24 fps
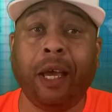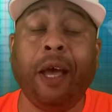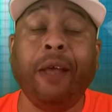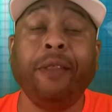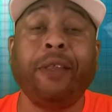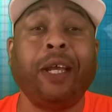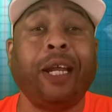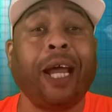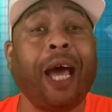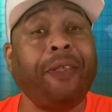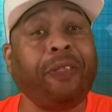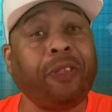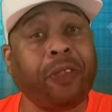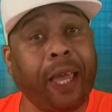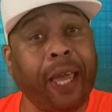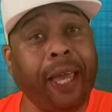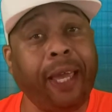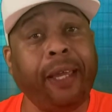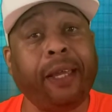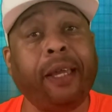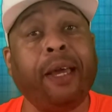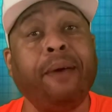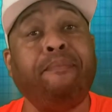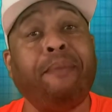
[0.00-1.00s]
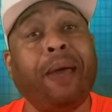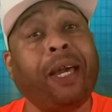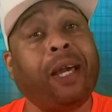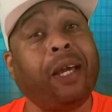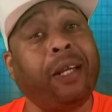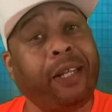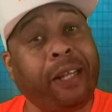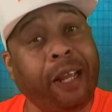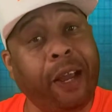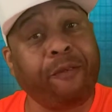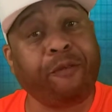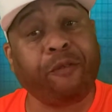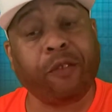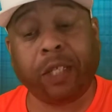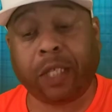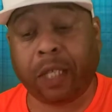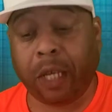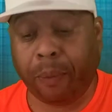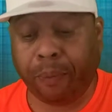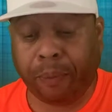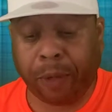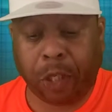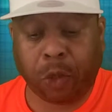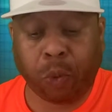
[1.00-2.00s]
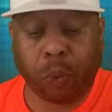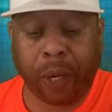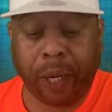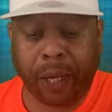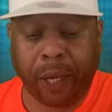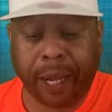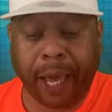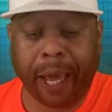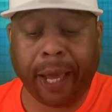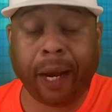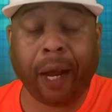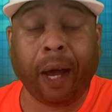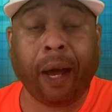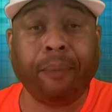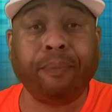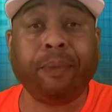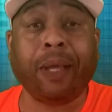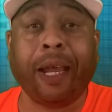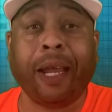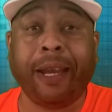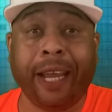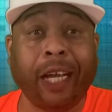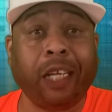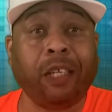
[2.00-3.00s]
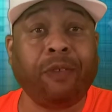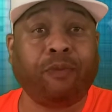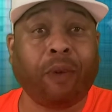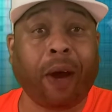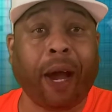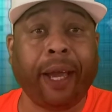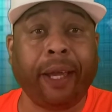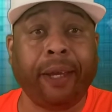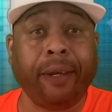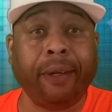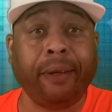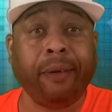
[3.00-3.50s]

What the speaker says: that I think can make a difference between that next fight.